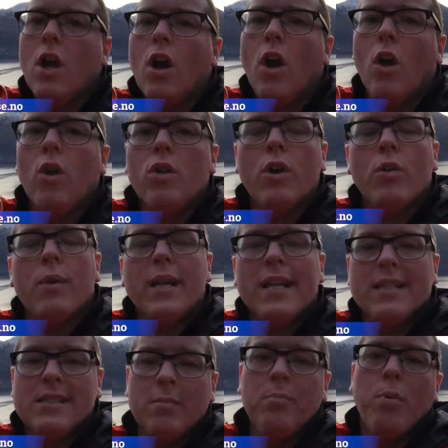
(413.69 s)
Although it
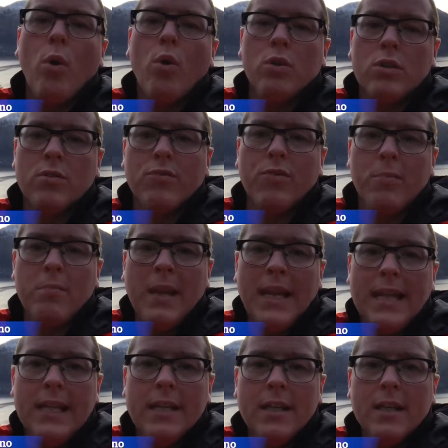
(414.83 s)
is important for
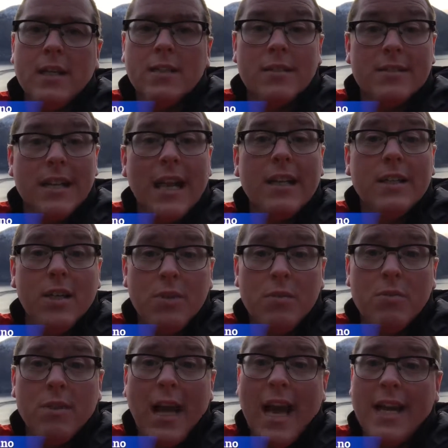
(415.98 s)
me to tell you
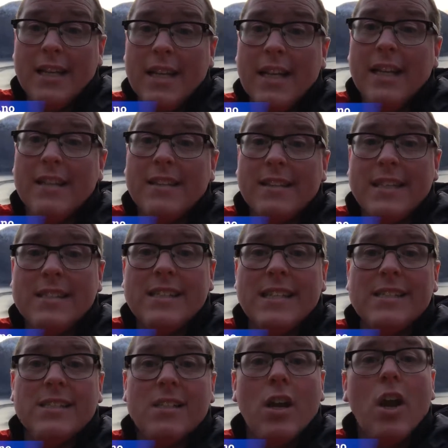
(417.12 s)
that this
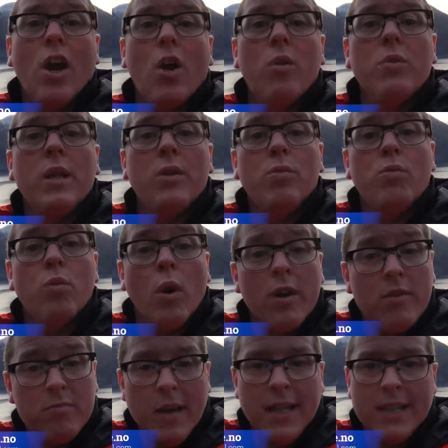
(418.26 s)
is only one
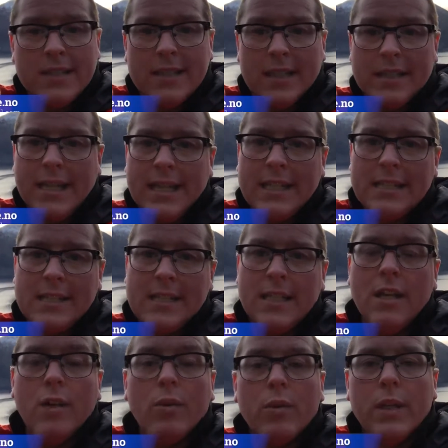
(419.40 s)
of many techniques
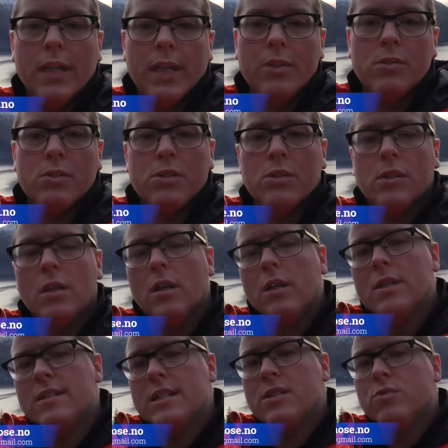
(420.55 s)
we use, since